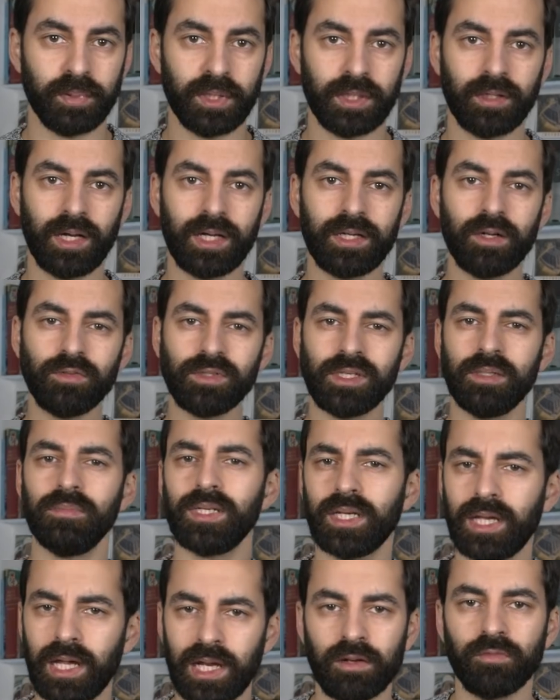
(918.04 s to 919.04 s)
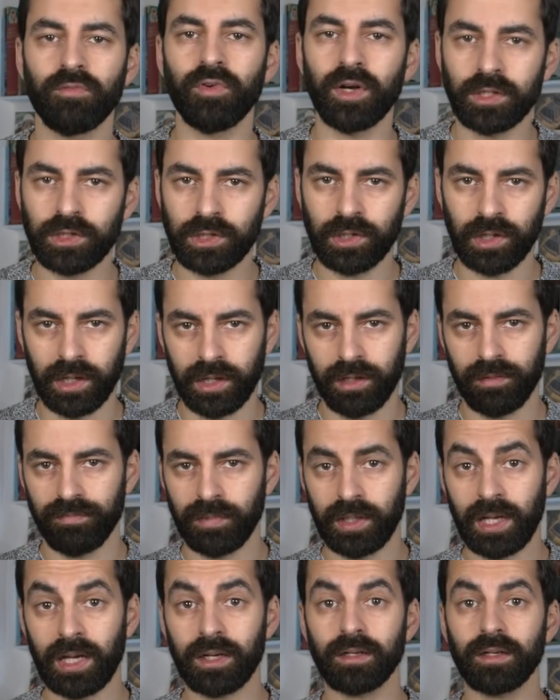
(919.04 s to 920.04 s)
But I don't seem to get it virtually.
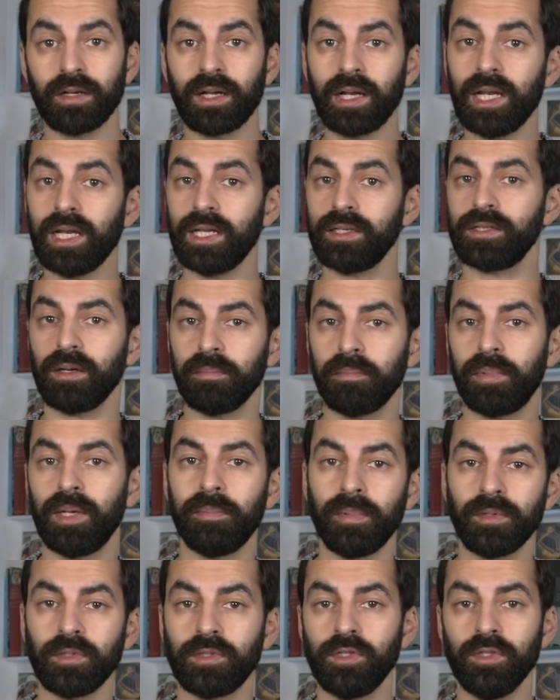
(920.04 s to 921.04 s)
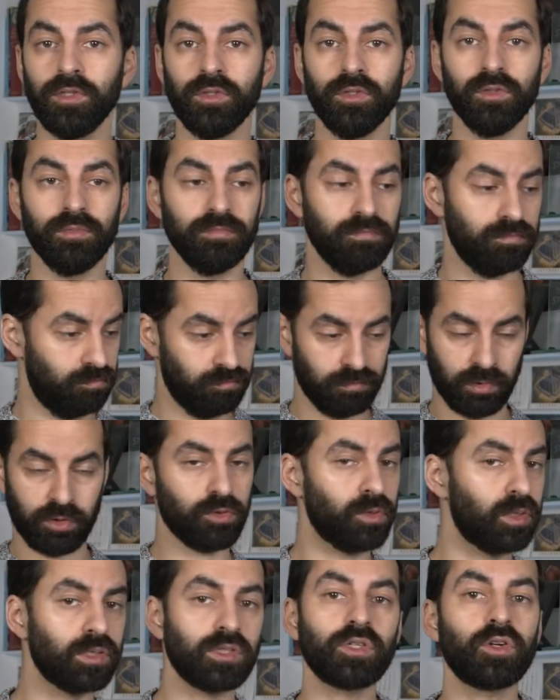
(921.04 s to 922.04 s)
Yet clearly some people do,
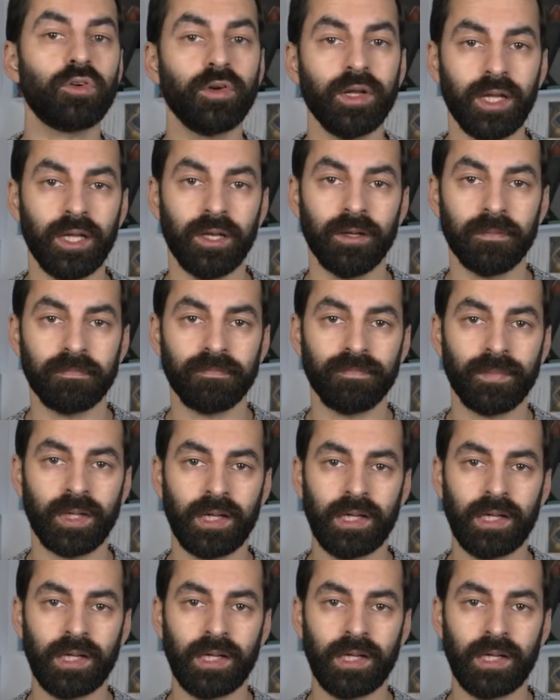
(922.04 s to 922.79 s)
through a screen.